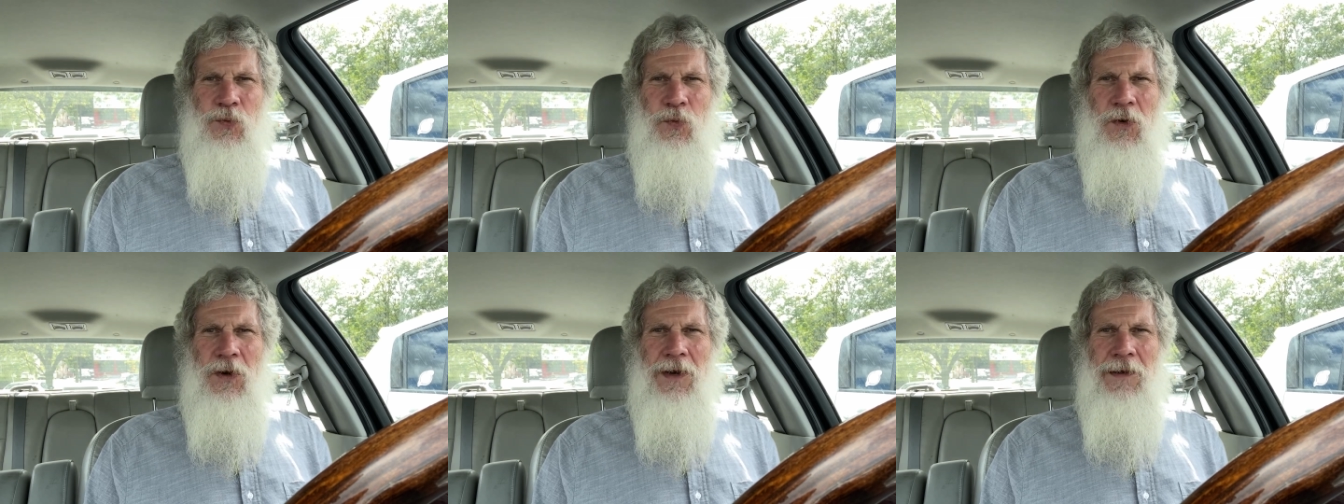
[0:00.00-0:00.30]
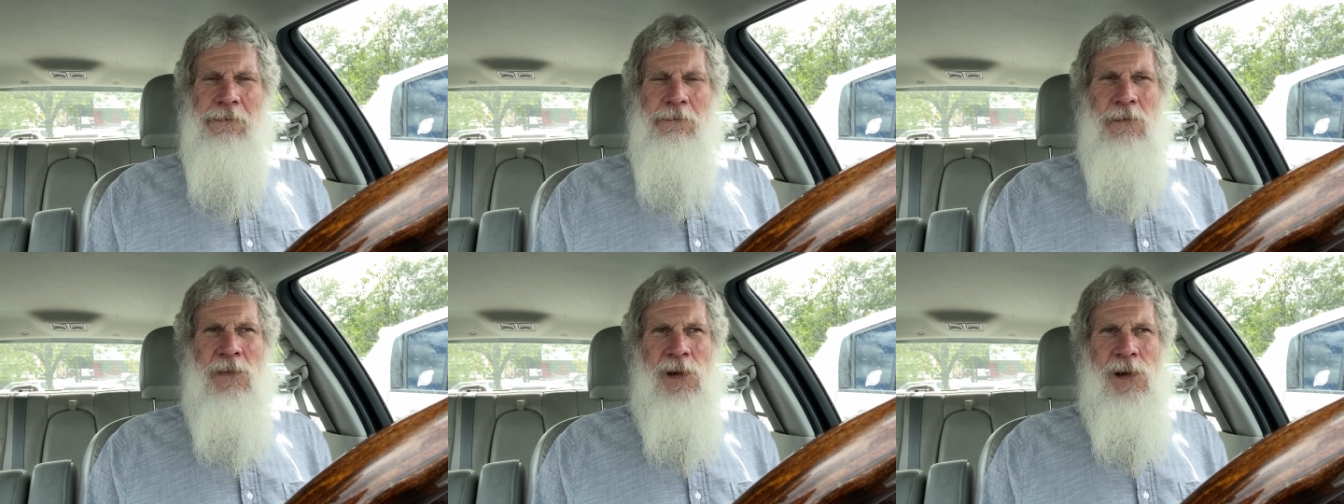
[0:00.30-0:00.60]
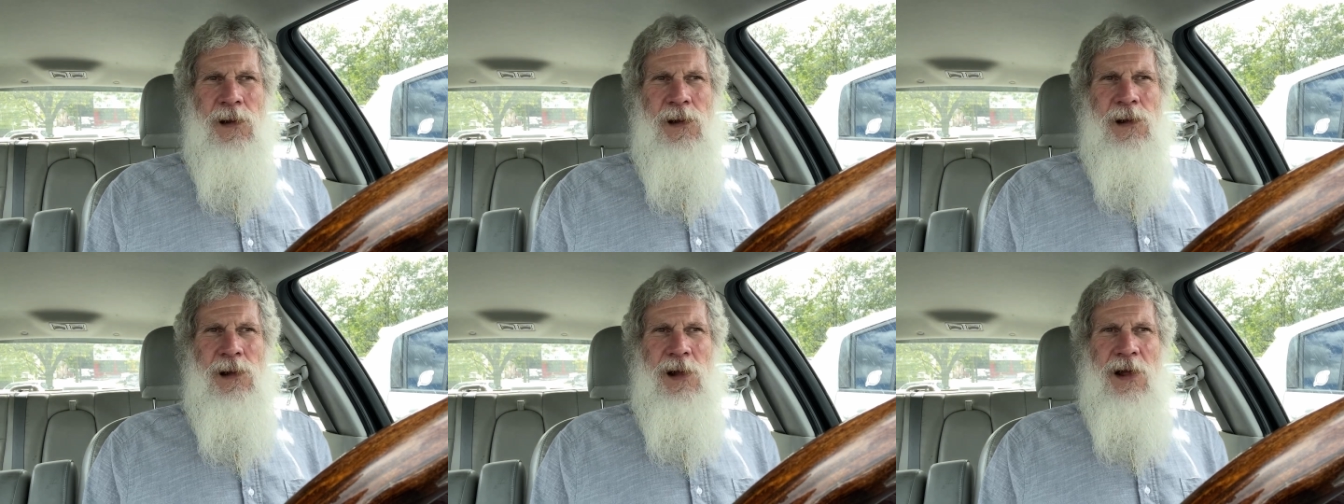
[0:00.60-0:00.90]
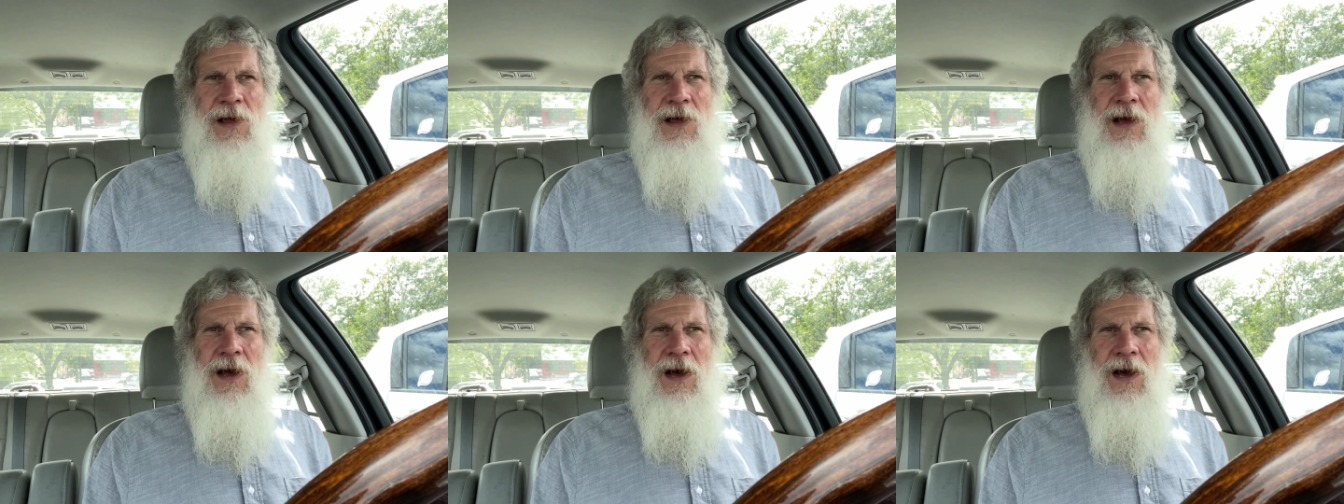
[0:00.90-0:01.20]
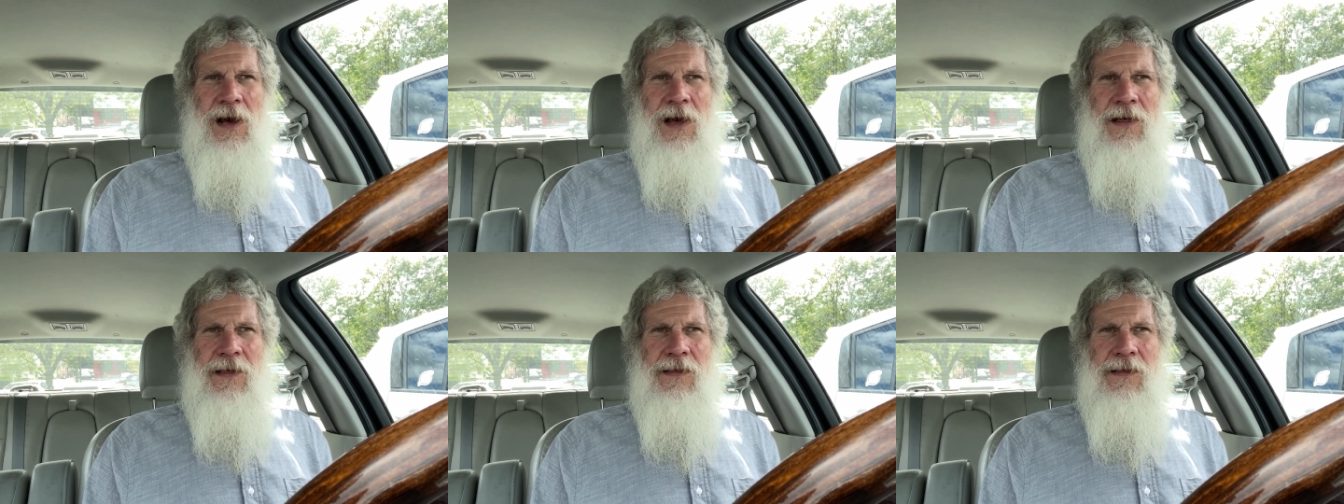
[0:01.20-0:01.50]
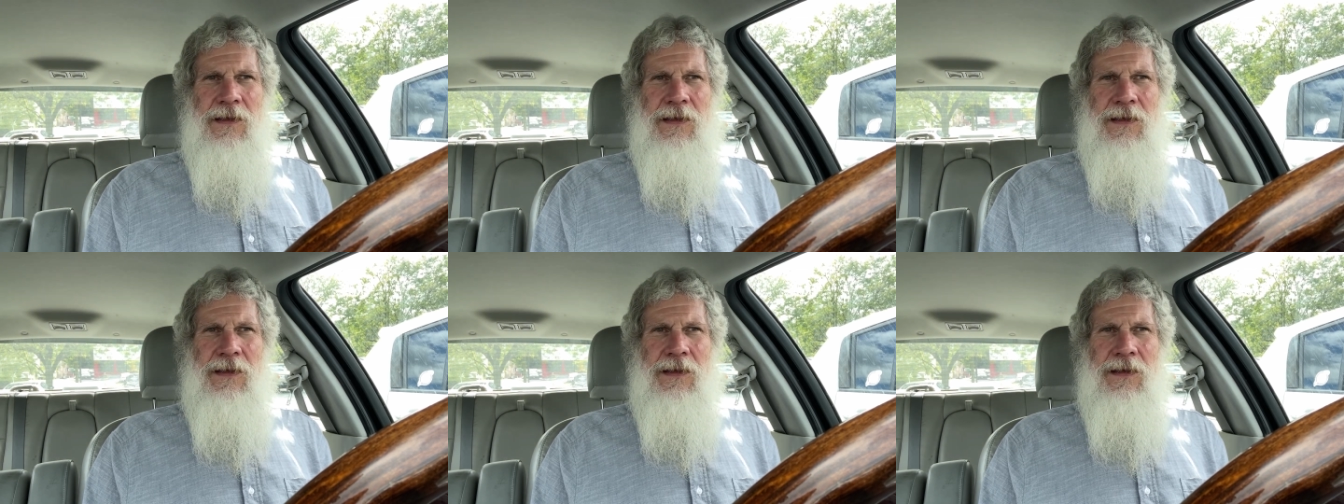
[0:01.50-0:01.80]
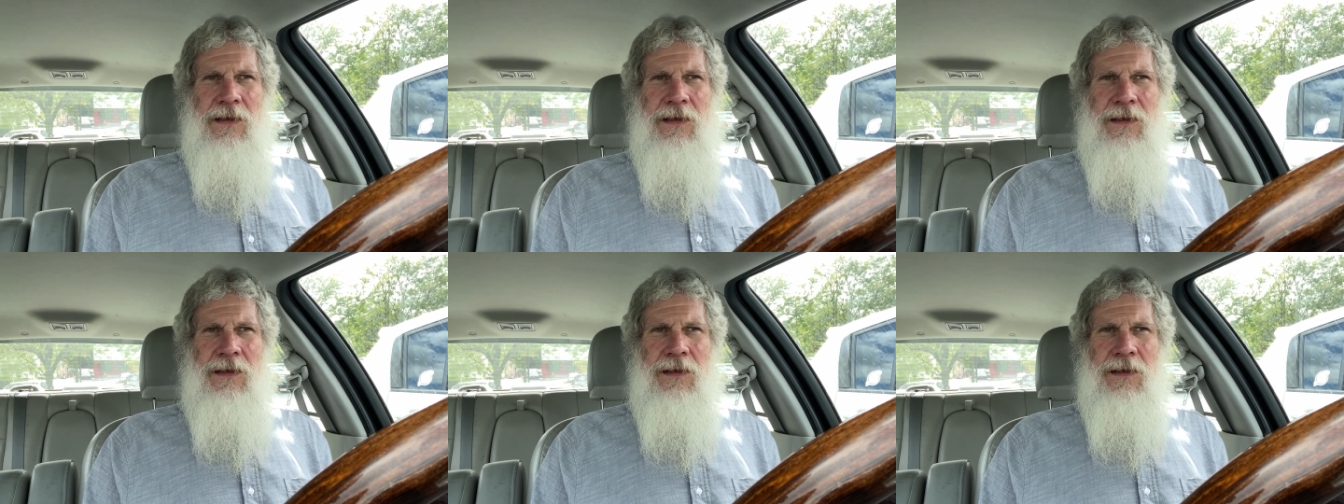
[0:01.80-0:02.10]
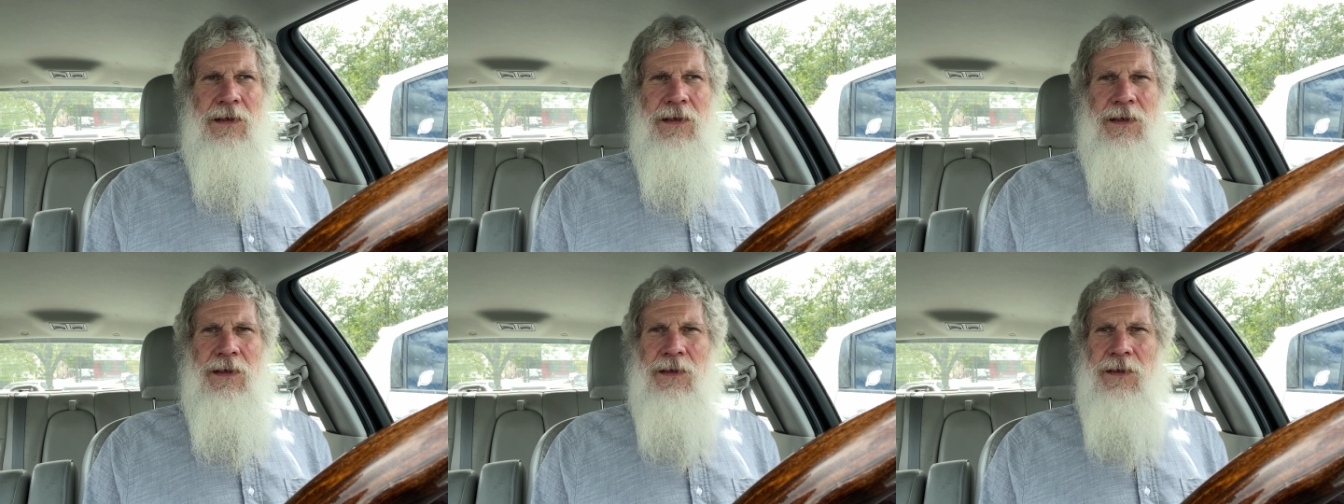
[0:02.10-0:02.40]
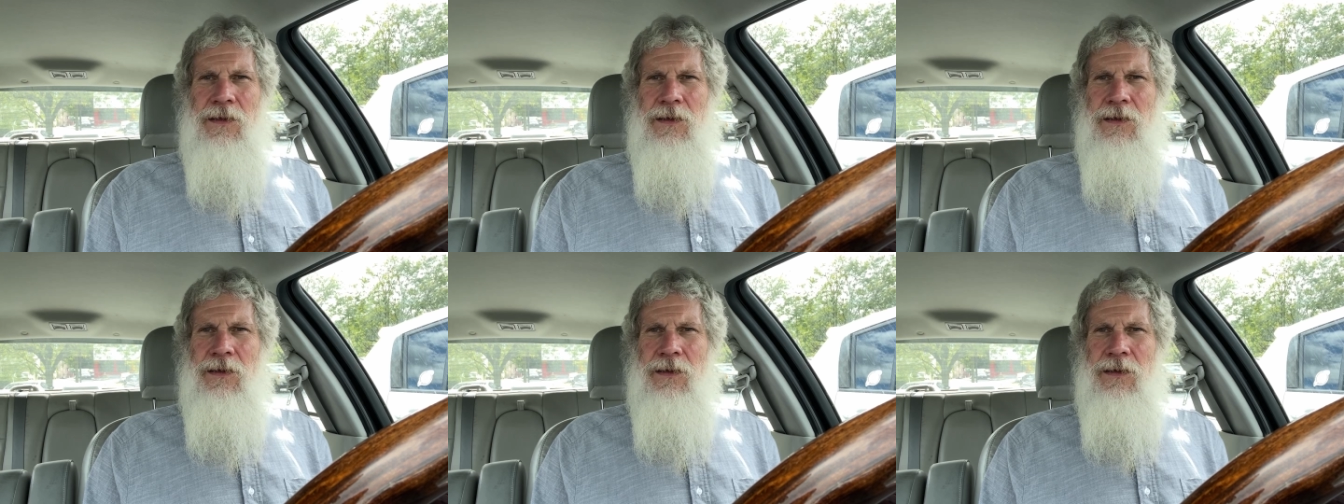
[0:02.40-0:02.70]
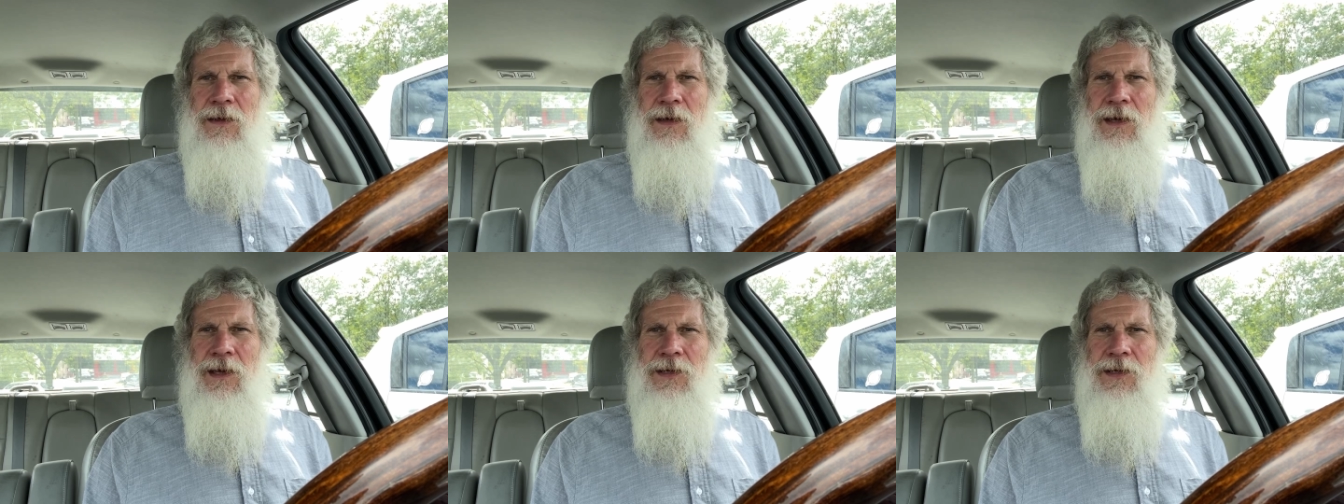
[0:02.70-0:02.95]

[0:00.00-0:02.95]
One, you